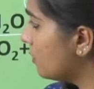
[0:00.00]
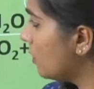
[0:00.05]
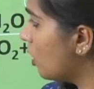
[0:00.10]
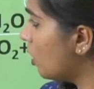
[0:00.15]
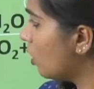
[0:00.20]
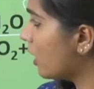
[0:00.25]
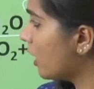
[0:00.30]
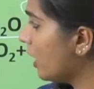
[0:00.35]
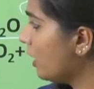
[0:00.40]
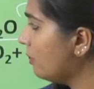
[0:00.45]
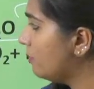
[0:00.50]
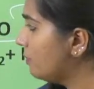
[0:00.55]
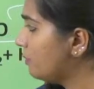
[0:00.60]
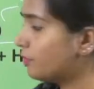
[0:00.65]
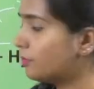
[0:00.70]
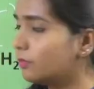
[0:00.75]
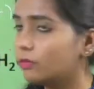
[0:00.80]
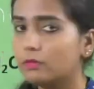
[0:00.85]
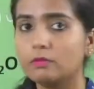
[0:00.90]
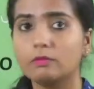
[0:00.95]
Okay?
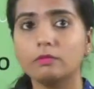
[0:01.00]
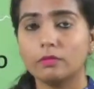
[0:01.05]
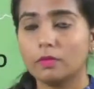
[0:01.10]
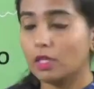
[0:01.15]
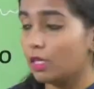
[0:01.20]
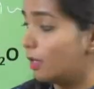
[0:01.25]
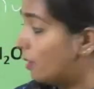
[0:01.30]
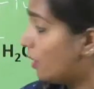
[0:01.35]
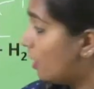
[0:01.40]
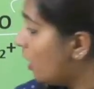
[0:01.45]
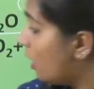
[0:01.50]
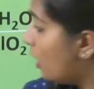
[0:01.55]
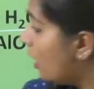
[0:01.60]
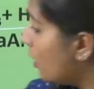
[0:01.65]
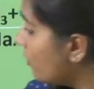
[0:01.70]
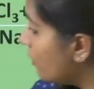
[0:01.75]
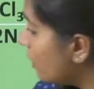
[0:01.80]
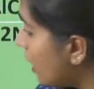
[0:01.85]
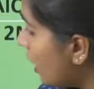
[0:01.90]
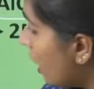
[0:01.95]

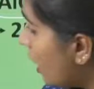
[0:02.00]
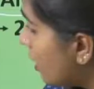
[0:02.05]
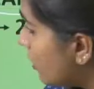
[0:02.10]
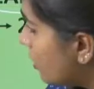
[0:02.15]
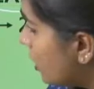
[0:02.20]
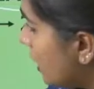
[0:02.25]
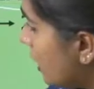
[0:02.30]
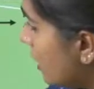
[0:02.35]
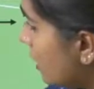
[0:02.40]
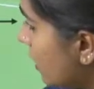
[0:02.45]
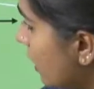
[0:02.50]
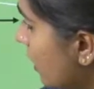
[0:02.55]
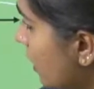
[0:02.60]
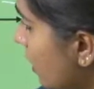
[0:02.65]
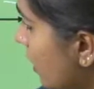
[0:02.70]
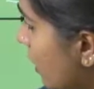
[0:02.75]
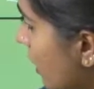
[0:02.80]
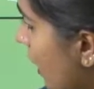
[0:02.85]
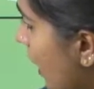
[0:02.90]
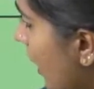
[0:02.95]
We are
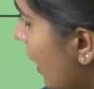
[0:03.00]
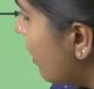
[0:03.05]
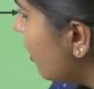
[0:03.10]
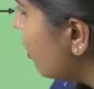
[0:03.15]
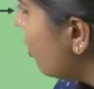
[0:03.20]
treating it